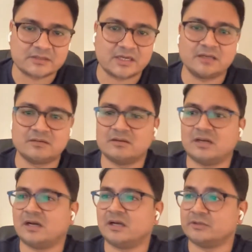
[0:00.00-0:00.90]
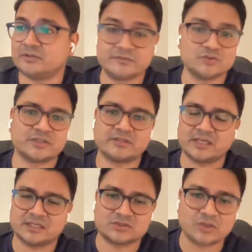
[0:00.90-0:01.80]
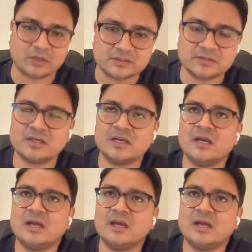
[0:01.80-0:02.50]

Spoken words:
great. Your reviews and rating are sorted.